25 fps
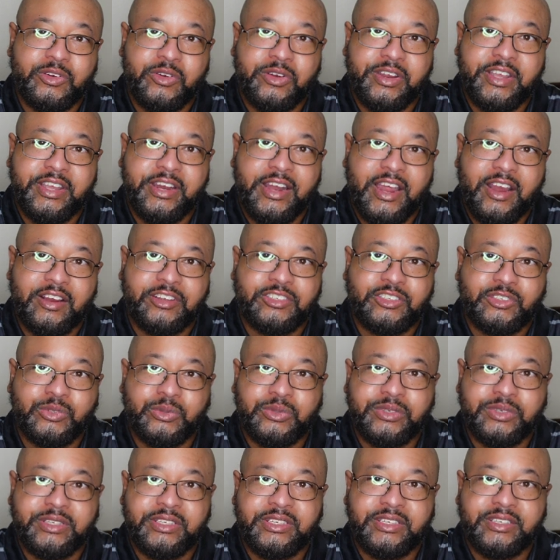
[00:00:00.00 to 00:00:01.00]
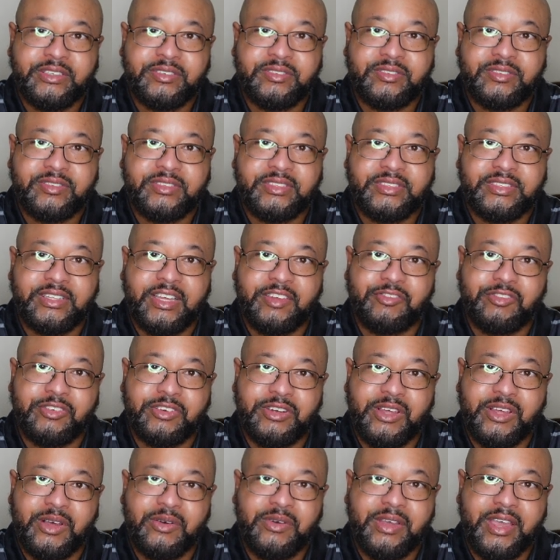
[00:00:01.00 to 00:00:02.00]
green Irish tweed. If
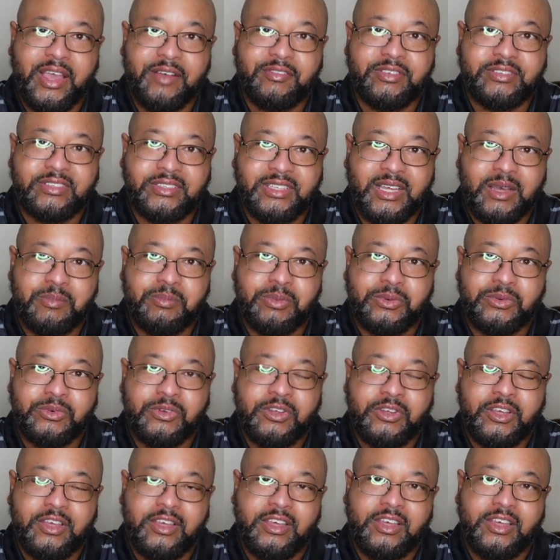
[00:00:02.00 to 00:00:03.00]
you don't have a sample,